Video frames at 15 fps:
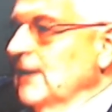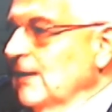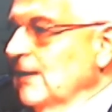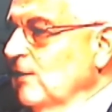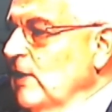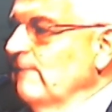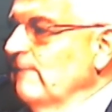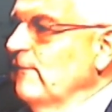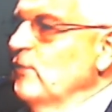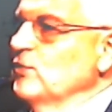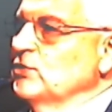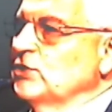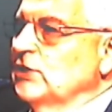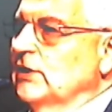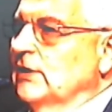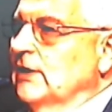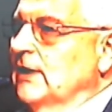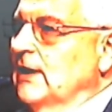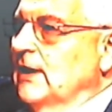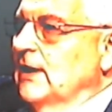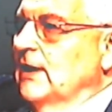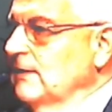And
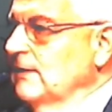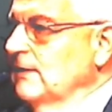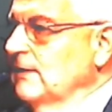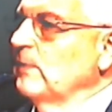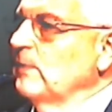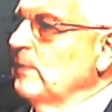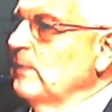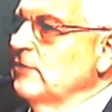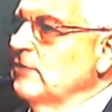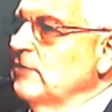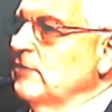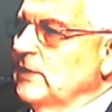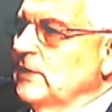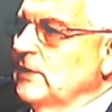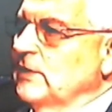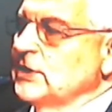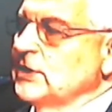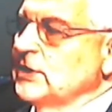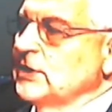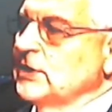fortunately, and I think we probably agree with this,